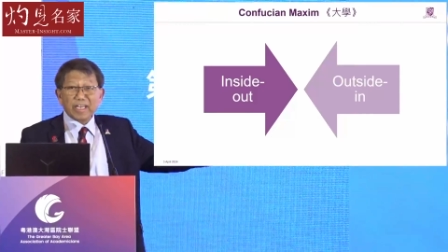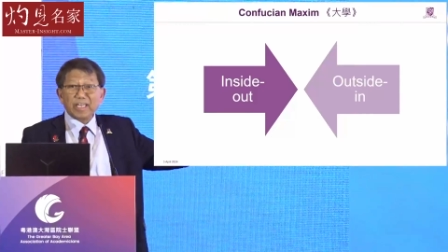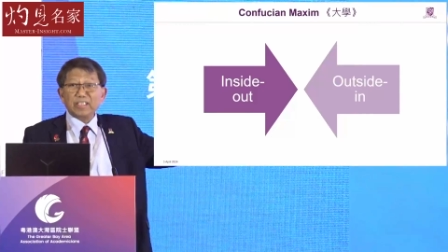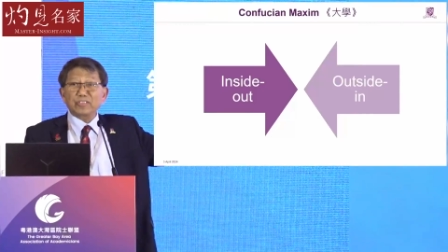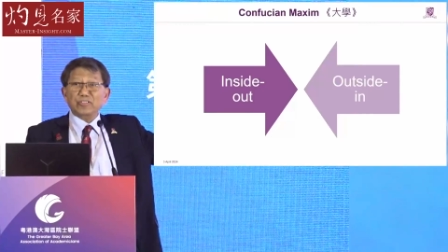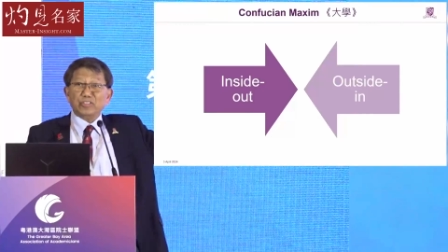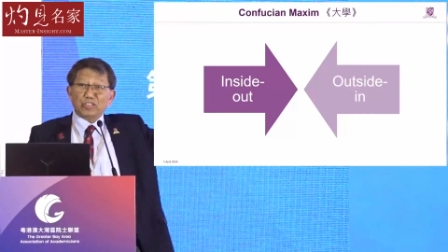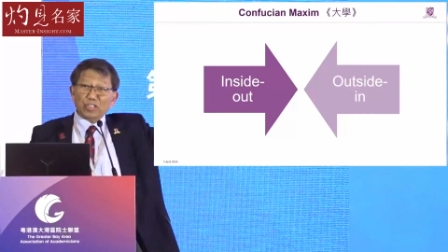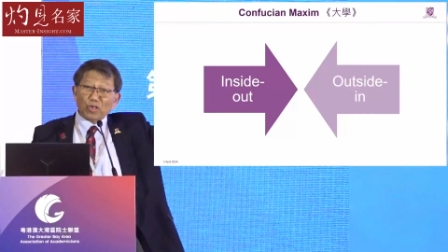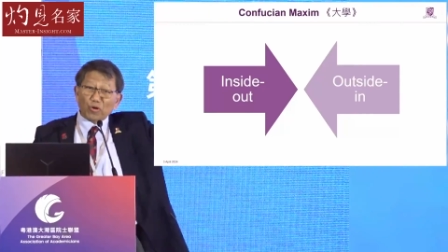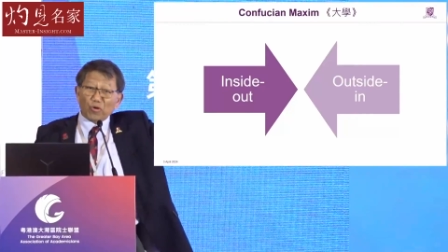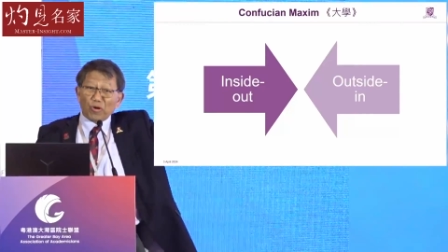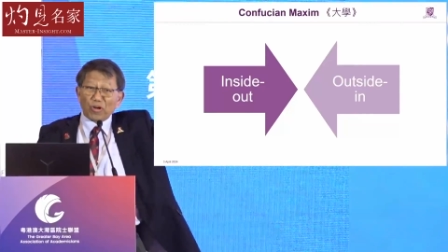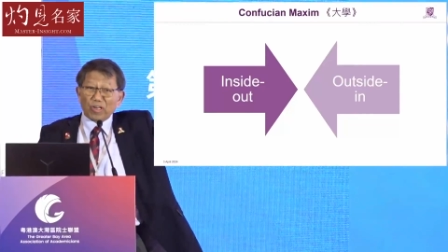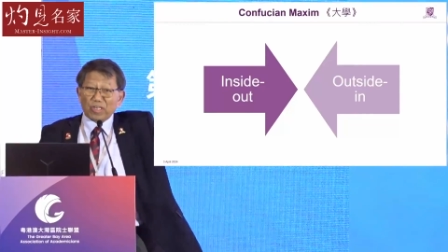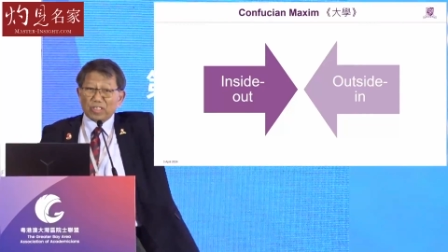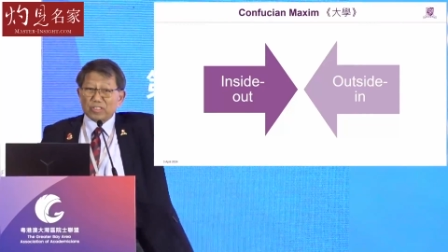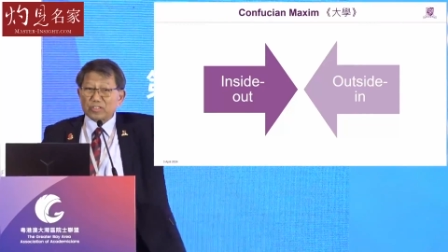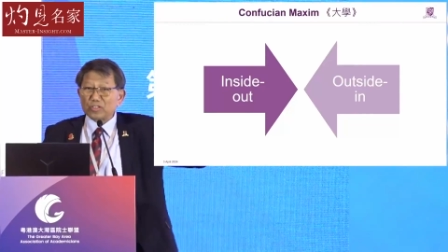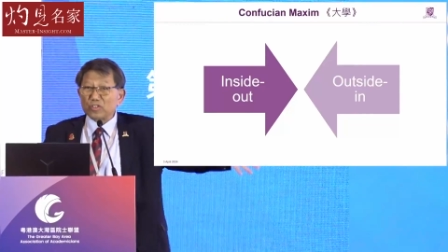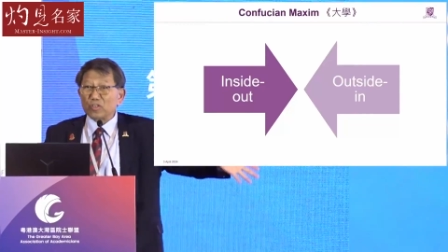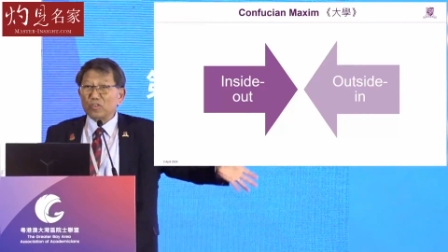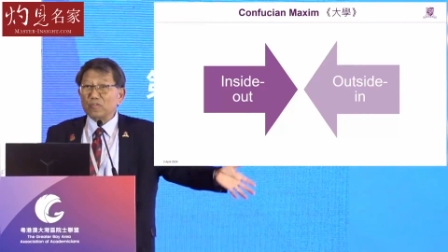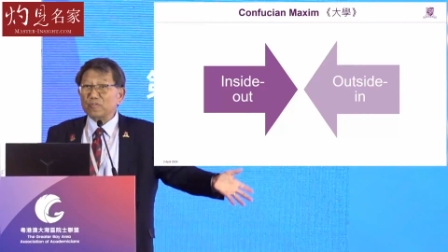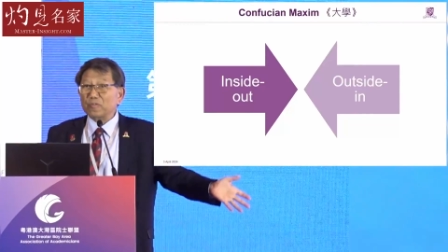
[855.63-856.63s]
and so on
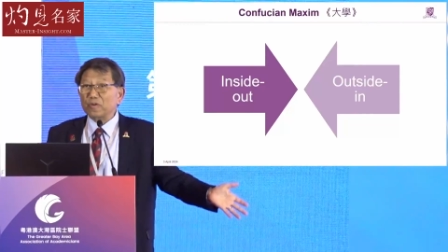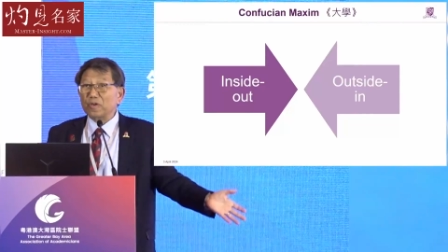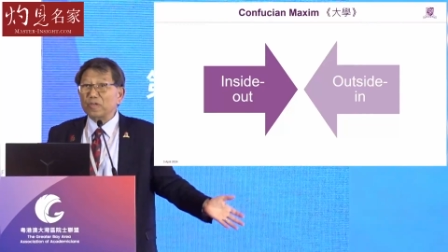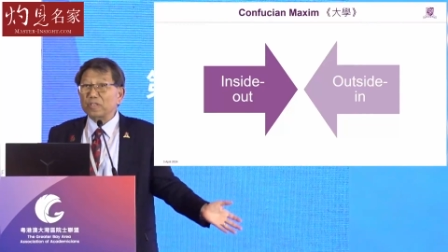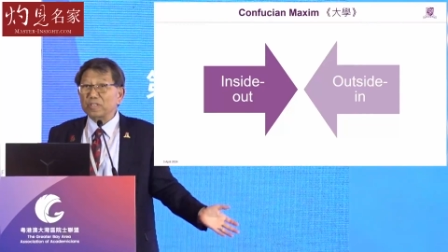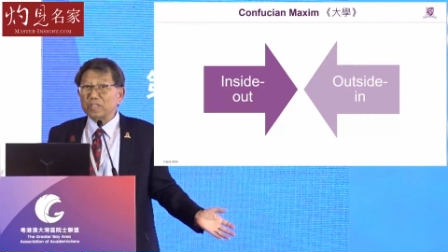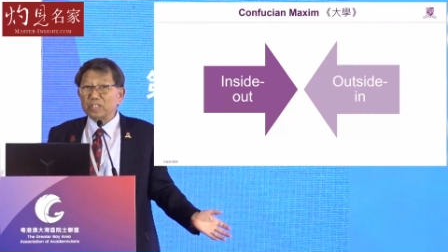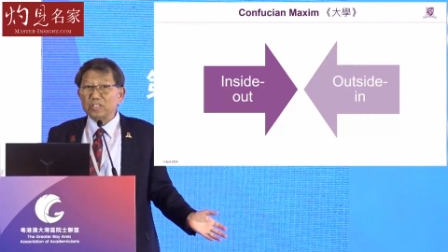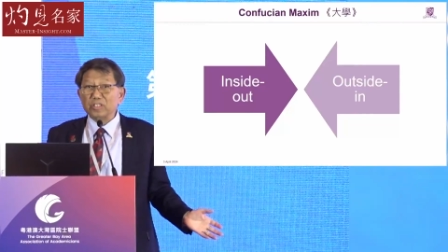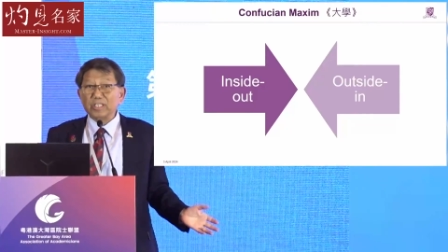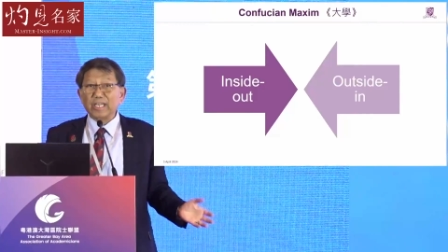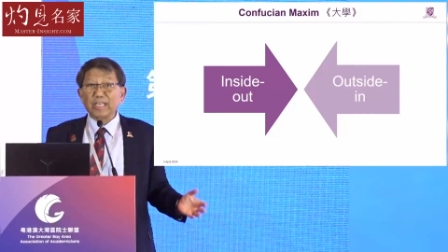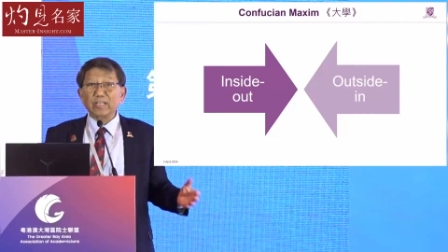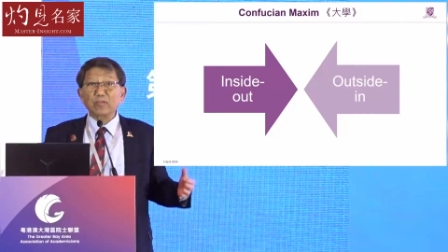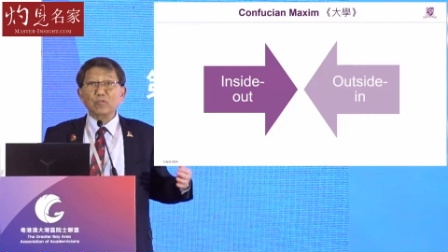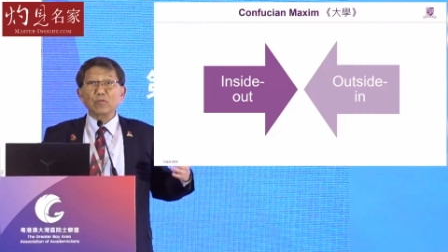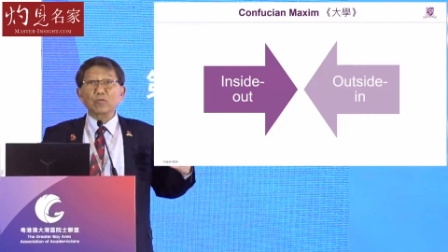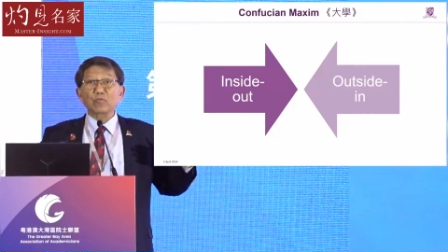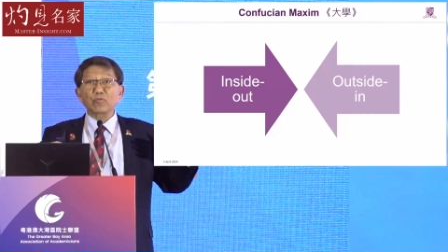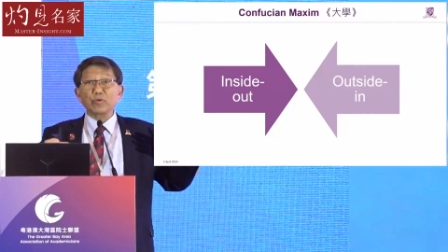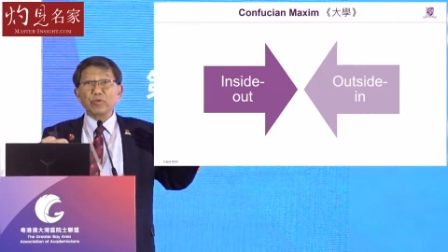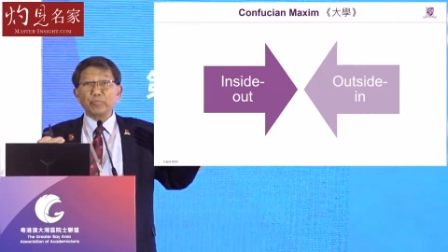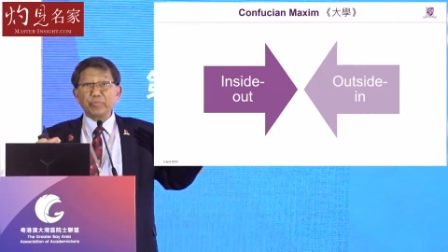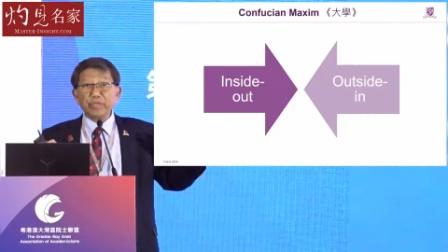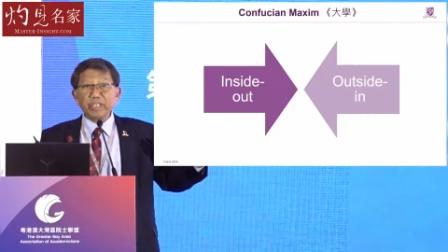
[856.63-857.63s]
and so forth, and the
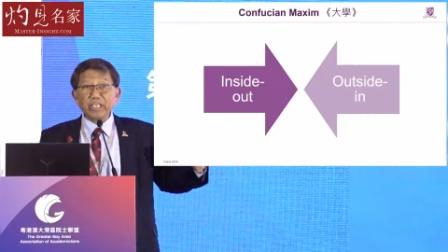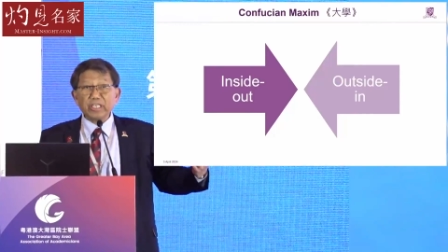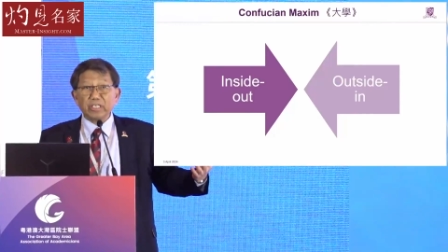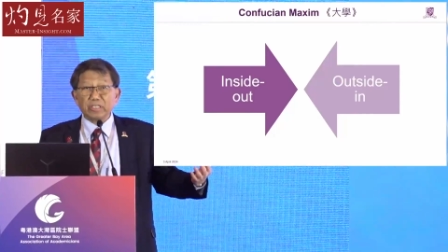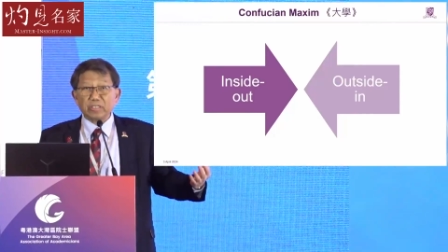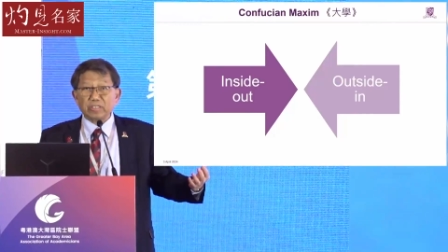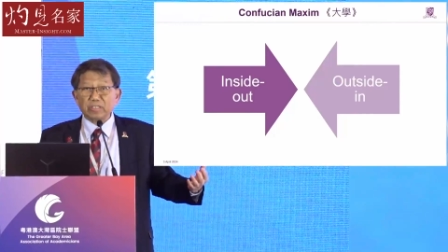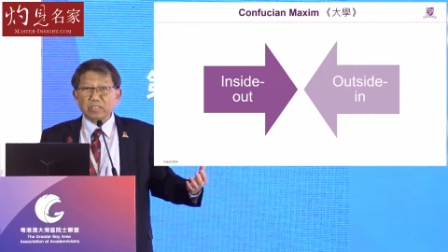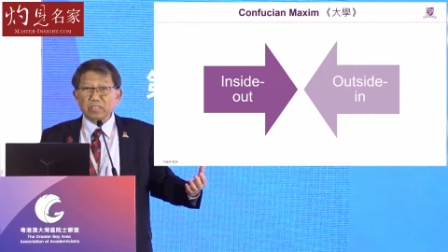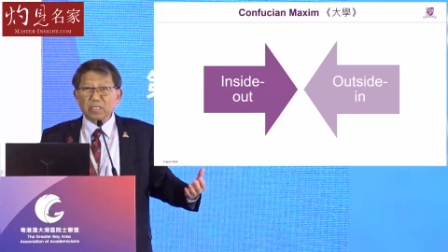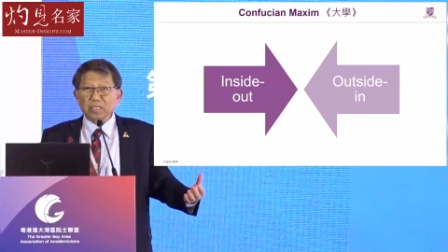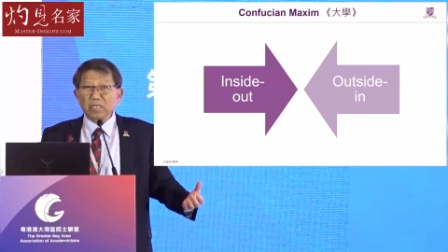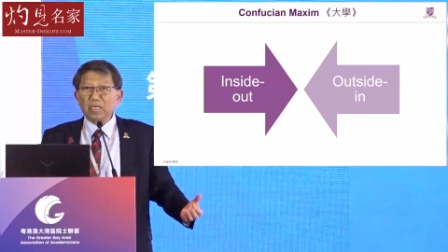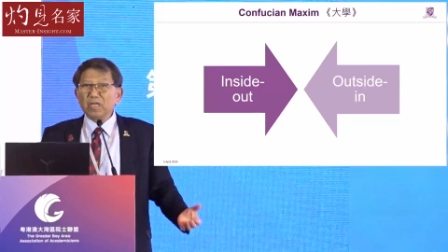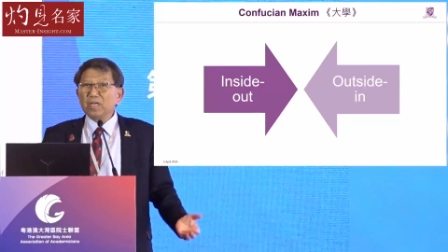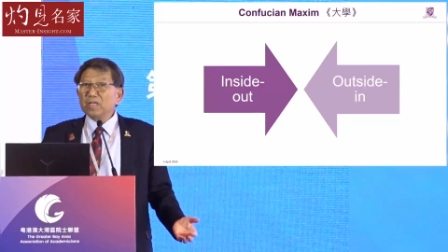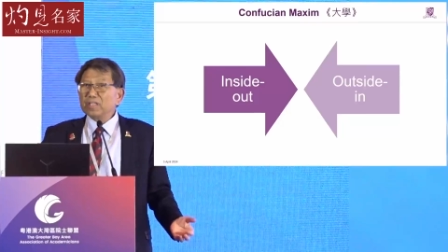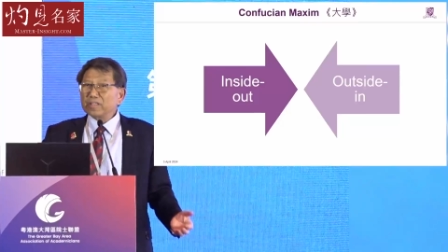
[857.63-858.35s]
cycle repeats.